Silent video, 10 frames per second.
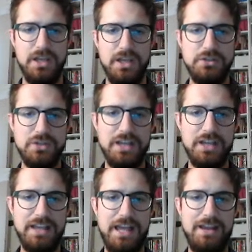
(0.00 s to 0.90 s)
you can
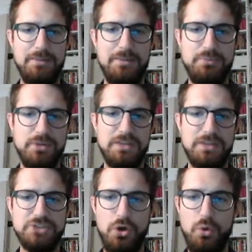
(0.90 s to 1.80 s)
get pretty
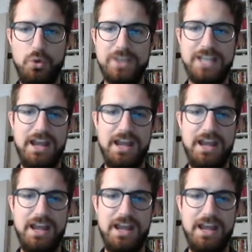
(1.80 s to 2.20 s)
much always